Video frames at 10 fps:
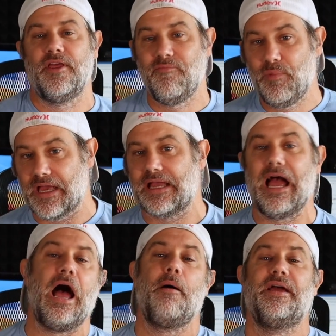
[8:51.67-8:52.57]
Leave me a
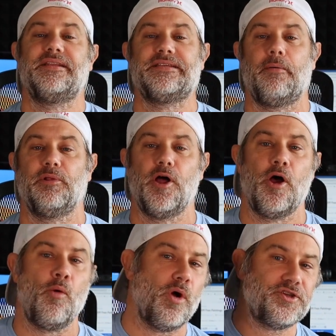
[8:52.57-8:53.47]
comment down
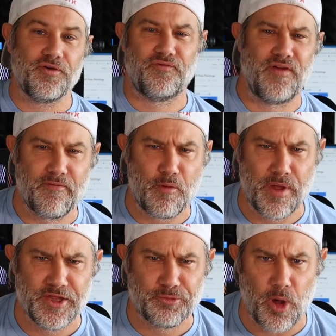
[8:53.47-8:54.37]
below. What's your favorite
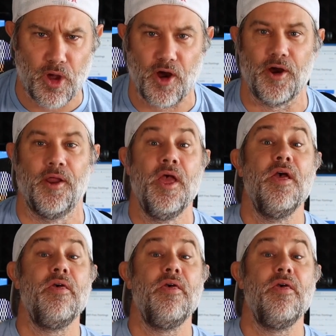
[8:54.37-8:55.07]
baseball card